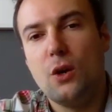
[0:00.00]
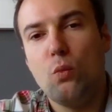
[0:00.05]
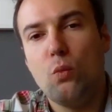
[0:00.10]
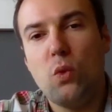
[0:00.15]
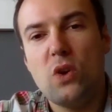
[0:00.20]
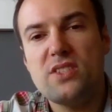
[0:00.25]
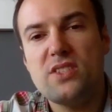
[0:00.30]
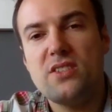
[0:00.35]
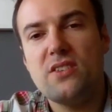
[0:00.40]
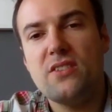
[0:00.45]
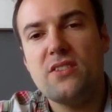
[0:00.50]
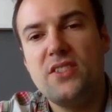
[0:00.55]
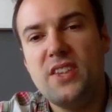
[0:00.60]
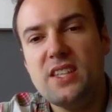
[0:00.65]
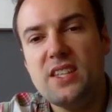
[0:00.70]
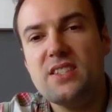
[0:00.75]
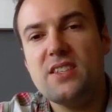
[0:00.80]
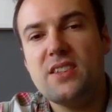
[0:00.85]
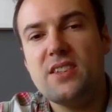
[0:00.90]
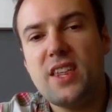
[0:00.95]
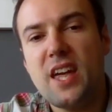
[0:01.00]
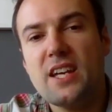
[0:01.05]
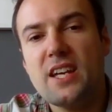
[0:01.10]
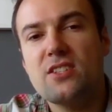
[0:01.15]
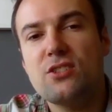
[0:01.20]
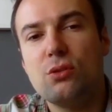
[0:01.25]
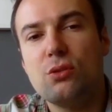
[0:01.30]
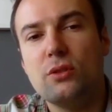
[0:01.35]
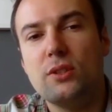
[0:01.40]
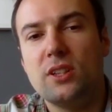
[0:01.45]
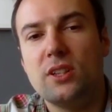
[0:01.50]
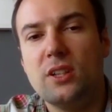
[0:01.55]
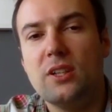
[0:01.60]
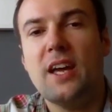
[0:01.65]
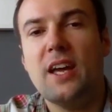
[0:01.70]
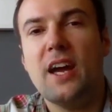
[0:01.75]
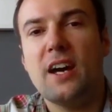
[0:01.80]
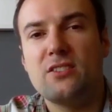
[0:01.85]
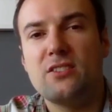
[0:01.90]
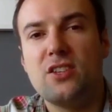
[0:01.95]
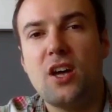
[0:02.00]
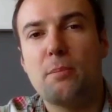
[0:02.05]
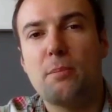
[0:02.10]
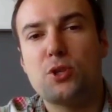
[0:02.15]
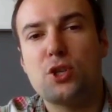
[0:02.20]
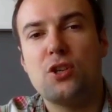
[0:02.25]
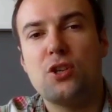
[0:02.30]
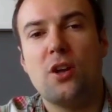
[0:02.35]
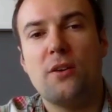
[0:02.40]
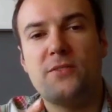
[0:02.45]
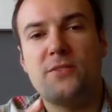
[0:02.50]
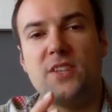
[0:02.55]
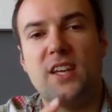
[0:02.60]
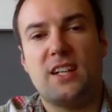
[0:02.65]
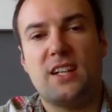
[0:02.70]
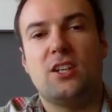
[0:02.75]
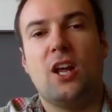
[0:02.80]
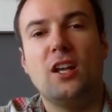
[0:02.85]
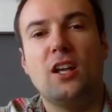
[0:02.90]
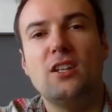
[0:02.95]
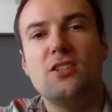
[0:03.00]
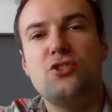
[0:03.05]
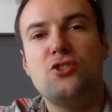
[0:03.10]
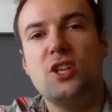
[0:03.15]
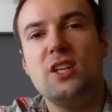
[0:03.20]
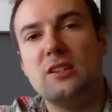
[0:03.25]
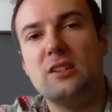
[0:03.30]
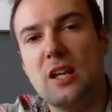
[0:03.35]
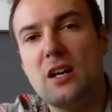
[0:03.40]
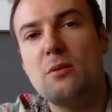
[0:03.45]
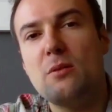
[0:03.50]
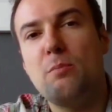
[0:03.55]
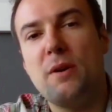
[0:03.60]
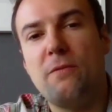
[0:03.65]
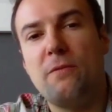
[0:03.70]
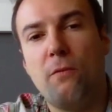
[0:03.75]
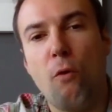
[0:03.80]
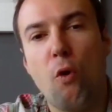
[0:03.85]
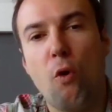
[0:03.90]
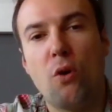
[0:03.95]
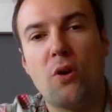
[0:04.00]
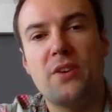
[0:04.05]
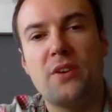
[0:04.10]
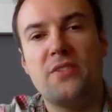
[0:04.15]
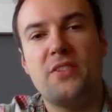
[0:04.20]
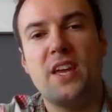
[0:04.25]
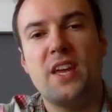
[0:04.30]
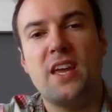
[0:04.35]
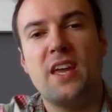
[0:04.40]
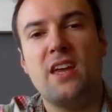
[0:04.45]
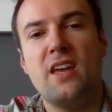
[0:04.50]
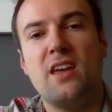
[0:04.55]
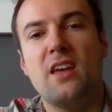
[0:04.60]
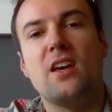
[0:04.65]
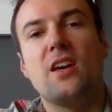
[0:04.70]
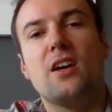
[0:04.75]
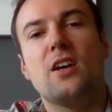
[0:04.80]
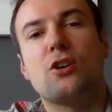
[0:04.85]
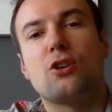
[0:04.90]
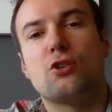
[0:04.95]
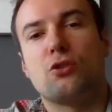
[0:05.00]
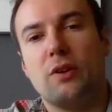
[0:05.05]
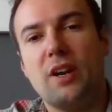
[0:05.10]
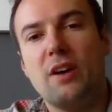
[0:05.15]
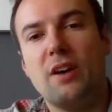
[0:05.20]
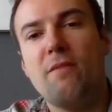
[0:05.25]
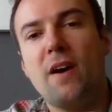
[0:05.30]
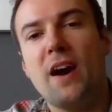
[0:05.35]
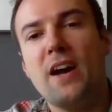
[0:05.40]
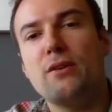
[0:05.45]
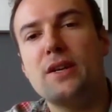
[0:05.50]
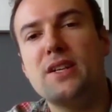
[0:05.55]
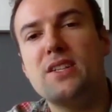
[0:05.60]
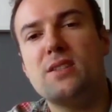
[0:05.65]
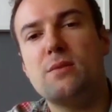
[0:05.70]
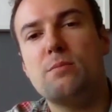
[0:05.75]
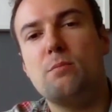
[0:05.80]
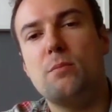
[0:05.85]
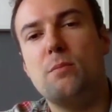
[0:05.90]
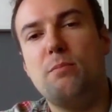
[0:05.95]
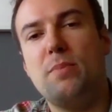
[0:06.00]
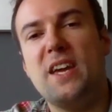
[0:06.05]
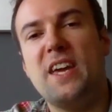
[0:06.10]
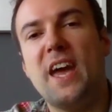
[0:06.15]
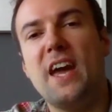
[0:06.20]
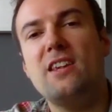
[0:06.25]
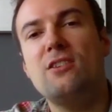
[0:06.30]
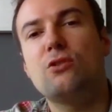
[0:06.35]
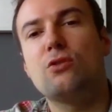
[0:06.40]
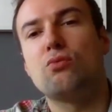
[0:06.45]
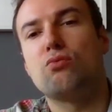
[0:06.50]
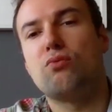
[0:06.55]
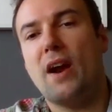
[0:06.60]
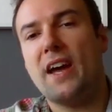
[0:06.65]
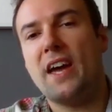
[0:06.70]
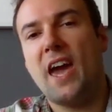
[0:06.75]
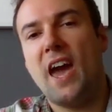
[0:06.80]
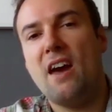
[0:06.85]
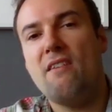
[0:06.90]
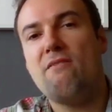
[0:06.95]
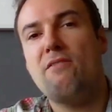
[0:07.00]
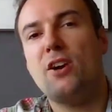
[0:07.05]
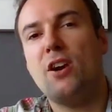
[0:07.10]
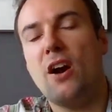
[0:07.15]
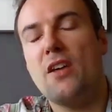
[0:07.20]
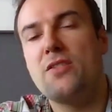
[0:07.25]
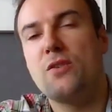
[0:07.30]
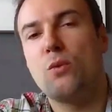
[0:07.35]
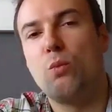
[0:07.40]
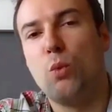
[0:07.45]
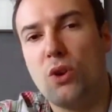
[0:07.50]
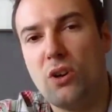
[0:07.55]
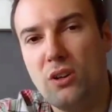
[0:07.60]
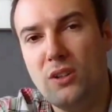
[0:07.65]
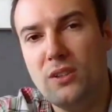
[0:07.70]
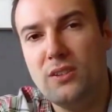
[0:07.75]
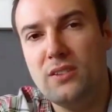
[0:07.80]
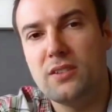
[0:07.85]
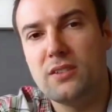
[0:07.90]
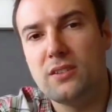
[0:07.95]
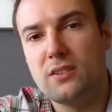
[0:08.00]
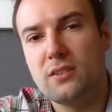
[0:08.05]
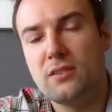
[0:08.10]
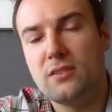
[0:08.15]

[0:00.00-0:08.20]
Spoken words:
Was this thanks to early adoption of technology long before the coronavirus began to wreak havoc on the world?